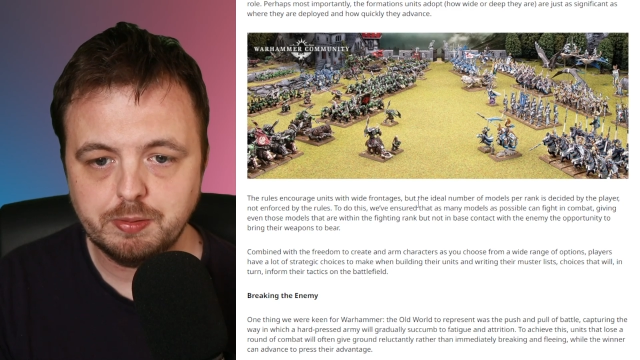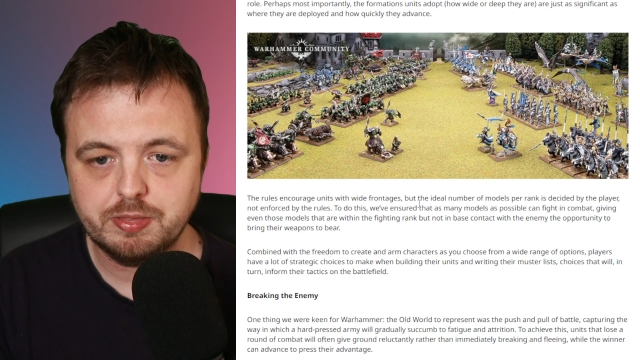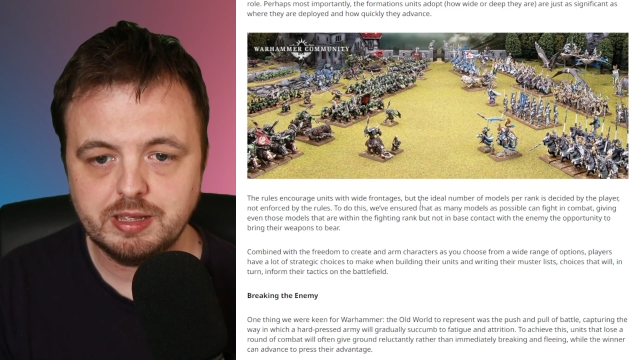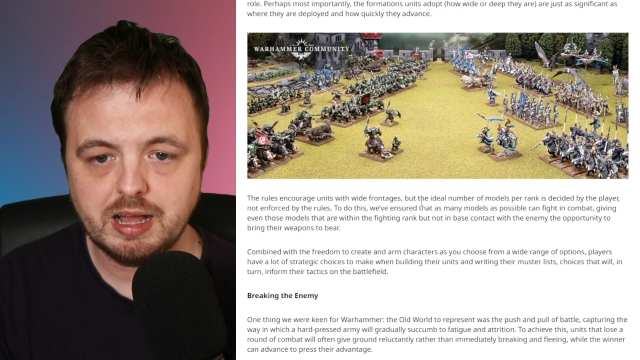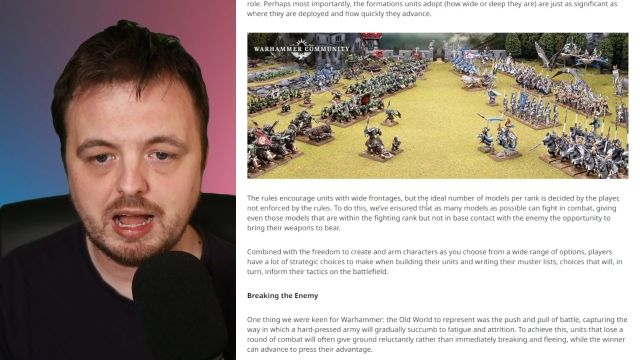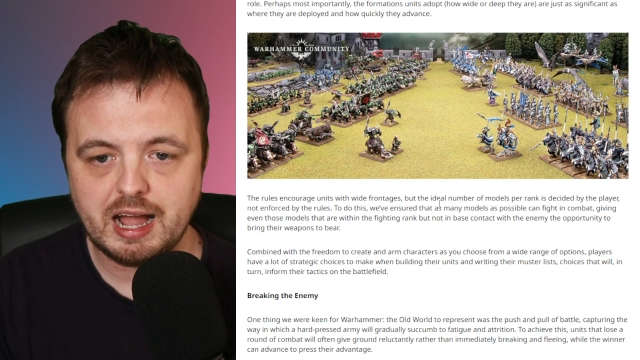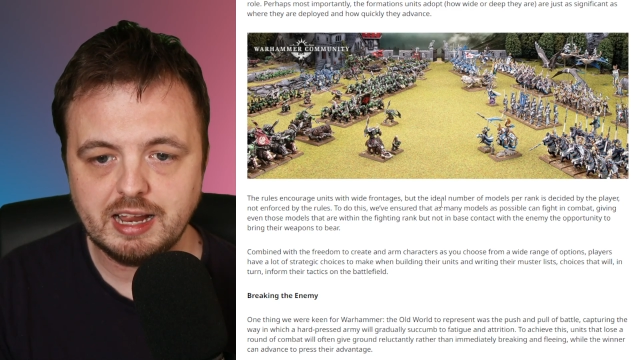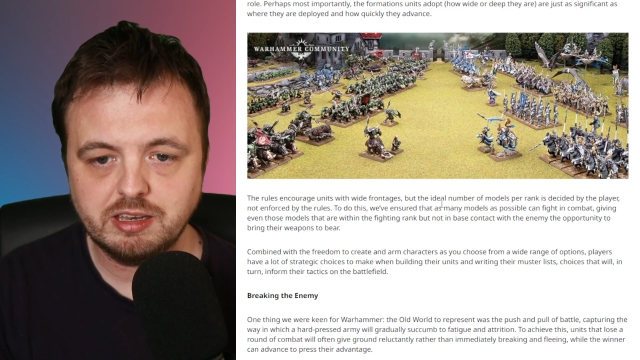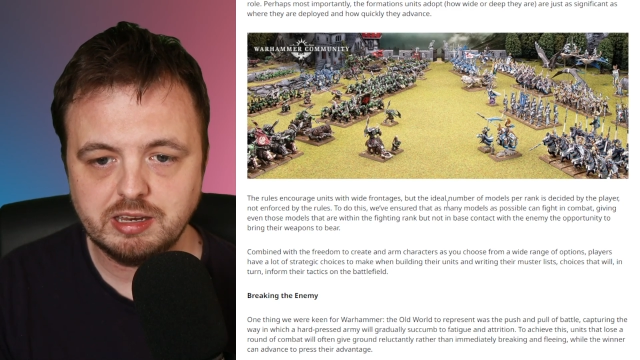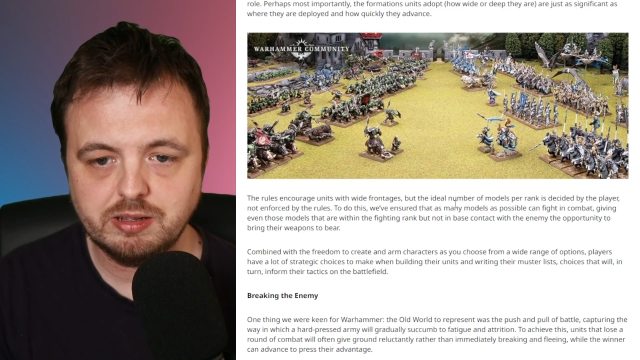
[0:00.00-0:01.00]
but the
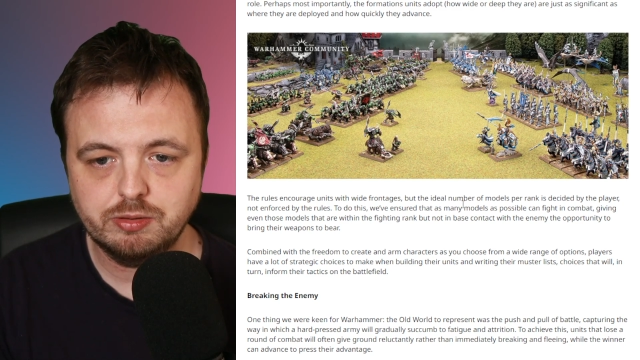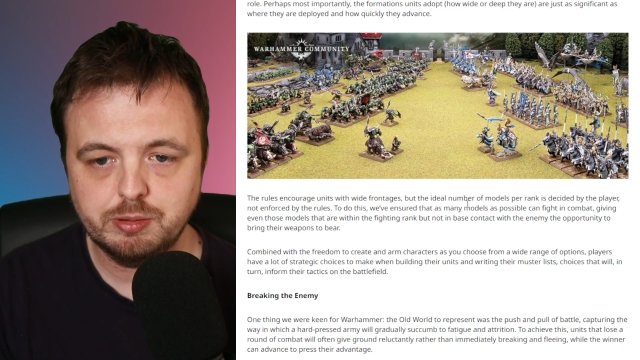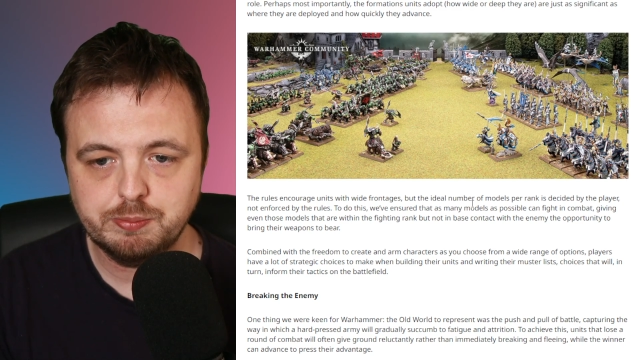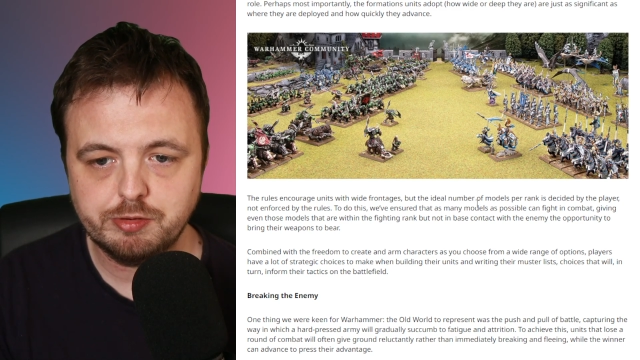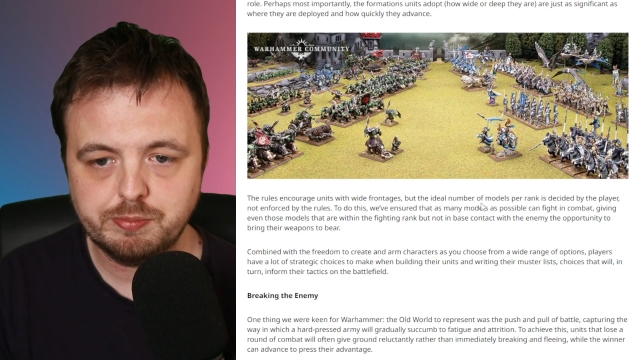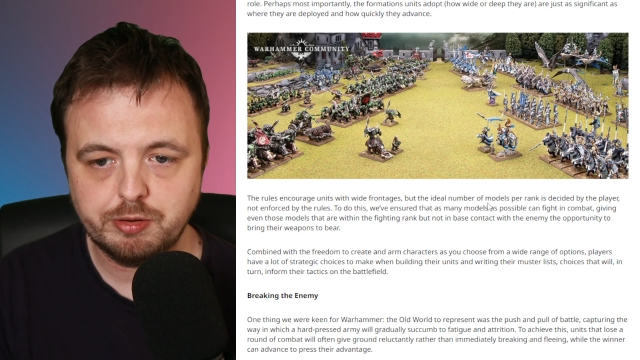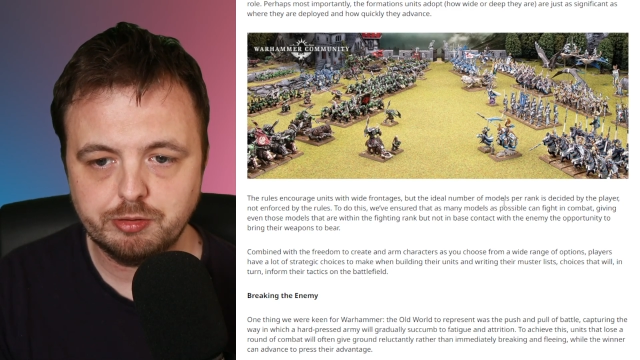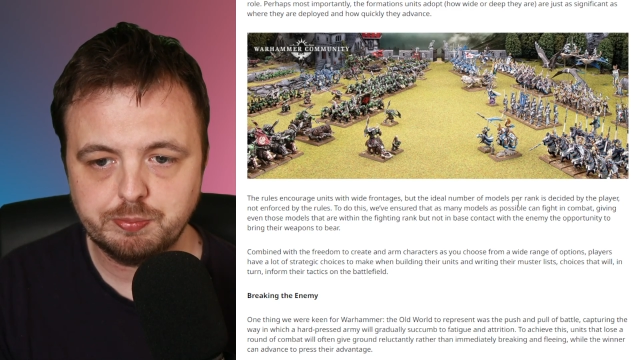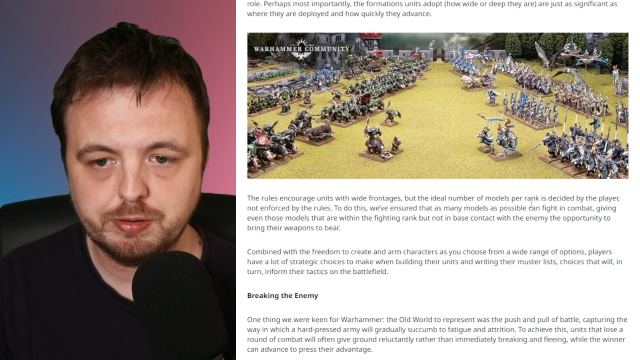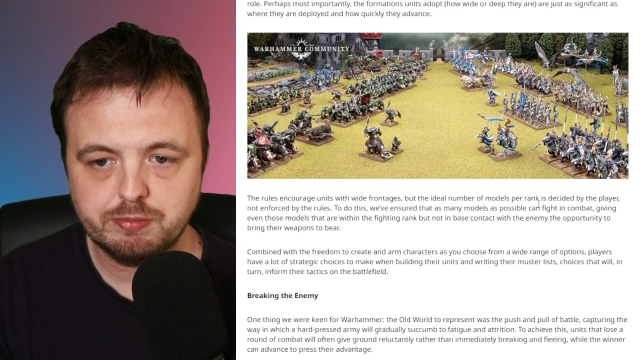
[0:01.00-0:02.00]
ideal number of
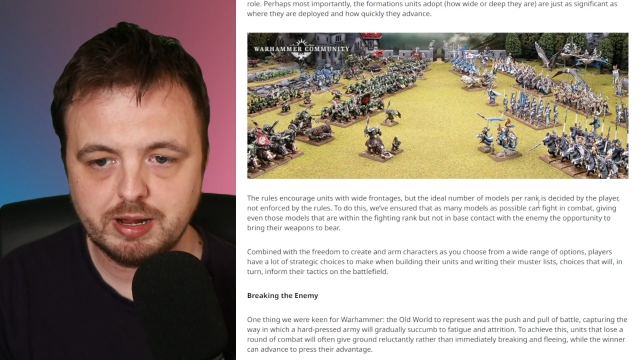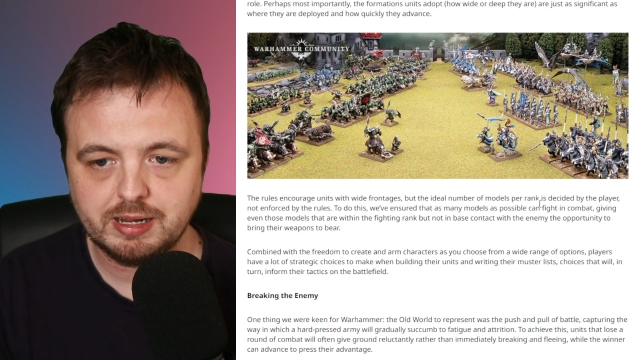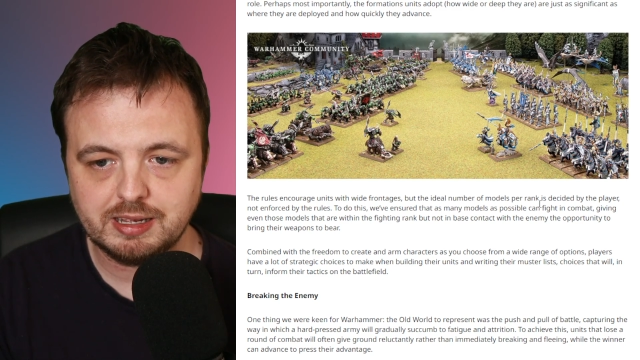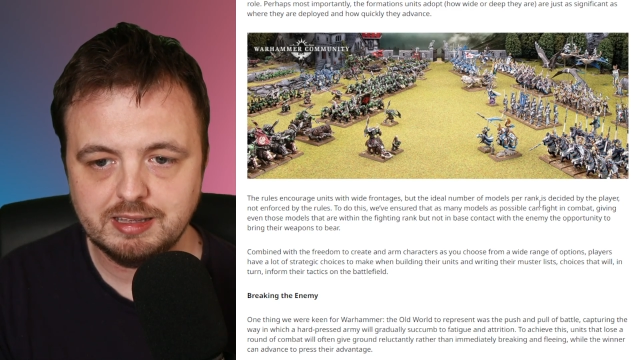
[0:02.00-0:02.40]
models per rank